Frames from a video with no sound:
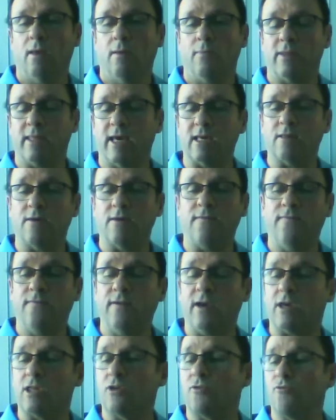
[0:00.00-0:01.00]
but that's a
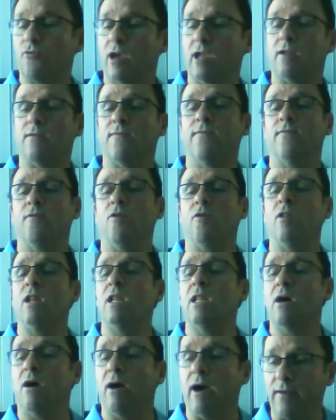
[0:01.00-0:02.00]
fixed rate for
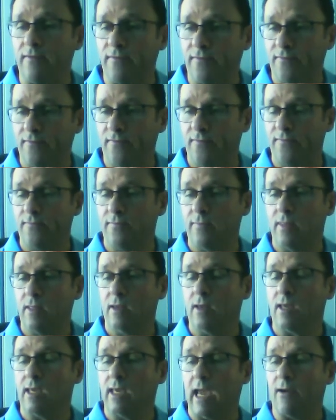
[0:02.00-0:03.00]
life,
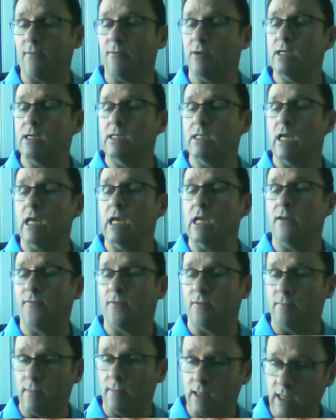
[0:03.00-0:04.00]
guaranteed
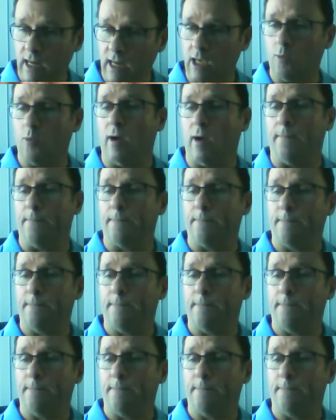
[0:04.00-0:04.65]
from day one.